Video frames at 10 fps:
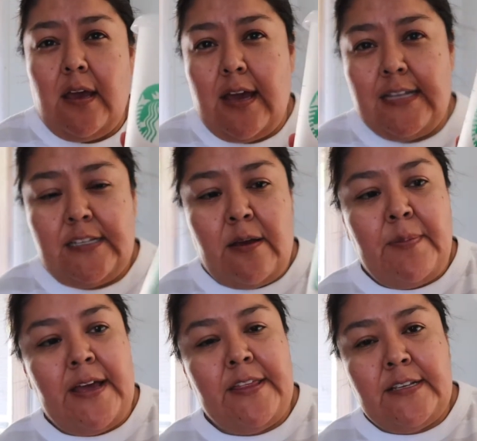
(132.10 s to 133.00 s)
I stopped
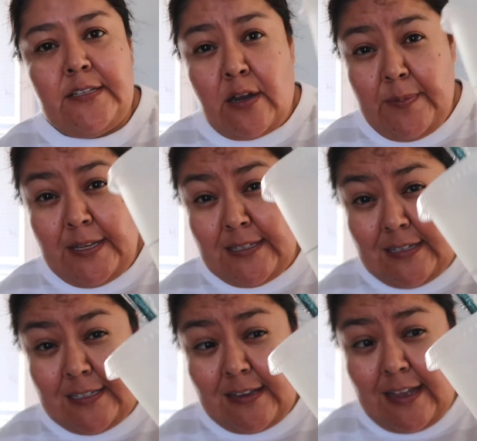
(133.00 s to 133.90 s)
by the Starbucks
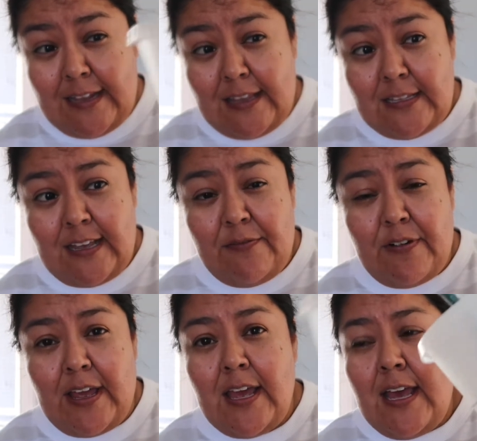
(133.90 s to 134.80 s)
inside the
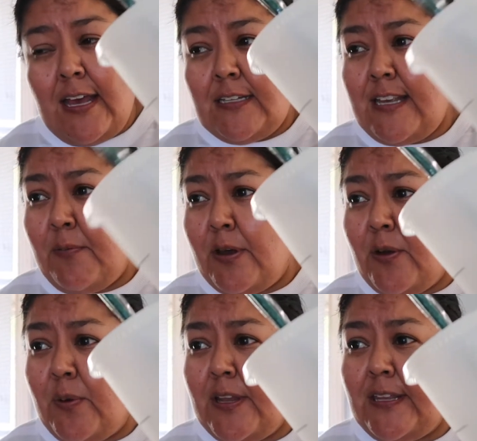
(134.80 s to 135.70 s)
Safeway. Sam
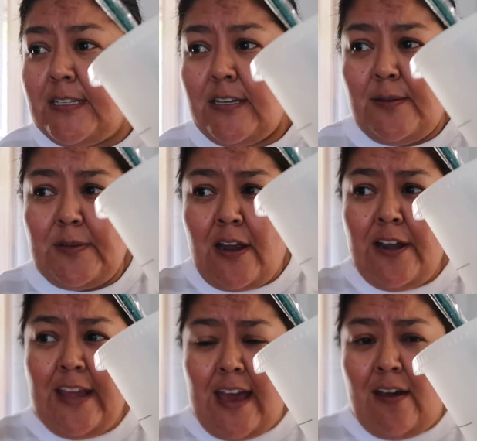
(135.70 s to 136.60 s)
wanted one of these cups. I
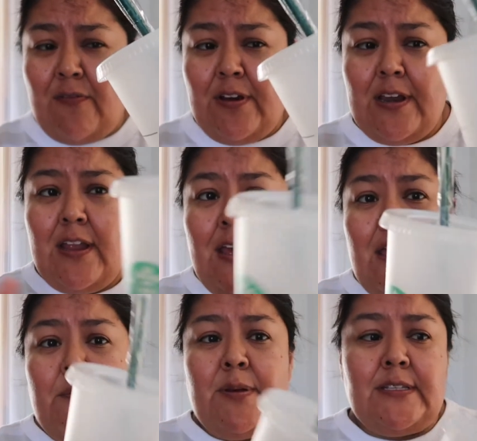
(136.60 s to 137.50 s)
already have one,
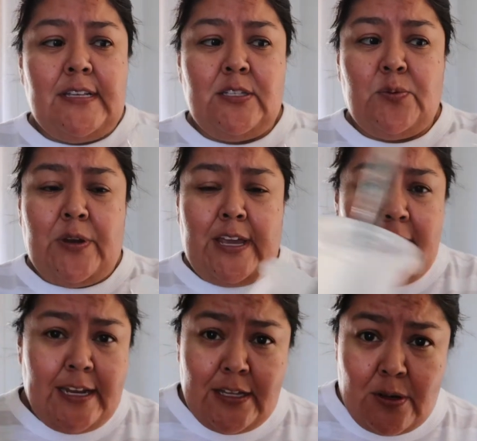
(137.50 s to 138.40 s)
but since we're
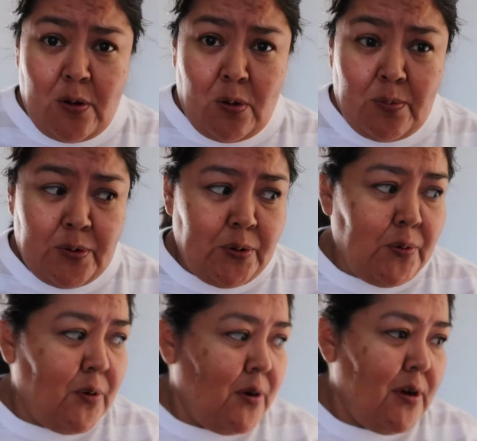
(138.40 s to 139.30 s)
getting into cold
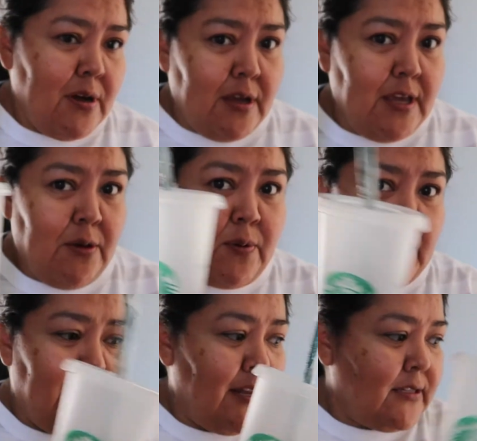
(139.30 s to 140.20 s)
brew, he
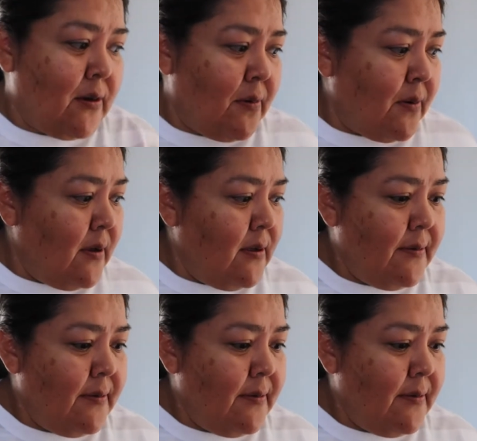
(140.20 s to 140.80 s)
wanted his own.